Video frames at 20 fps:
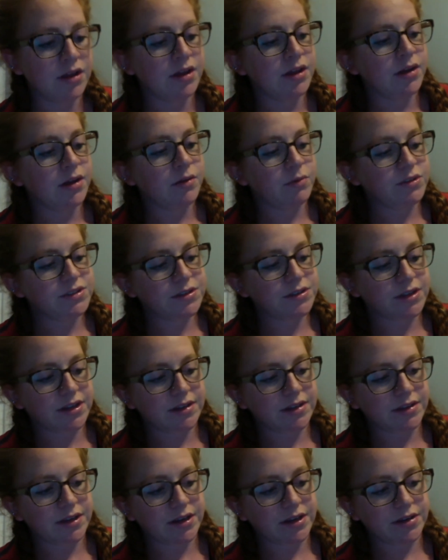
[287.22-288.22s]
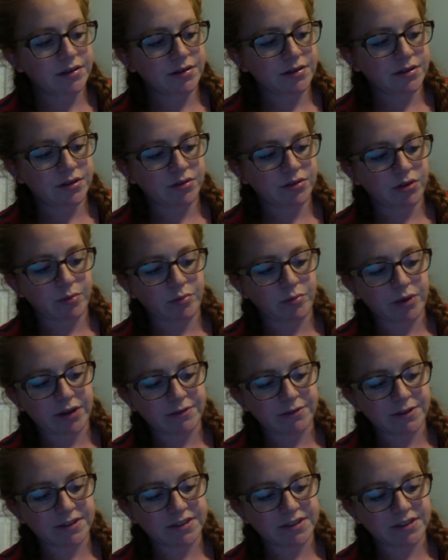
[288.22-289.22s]
Once you get in there, your
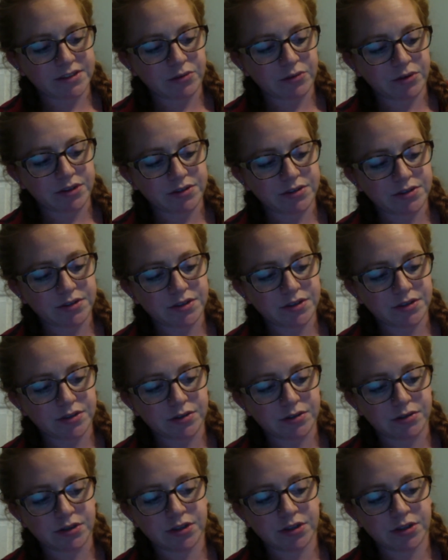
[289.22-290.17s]
breakfast is going to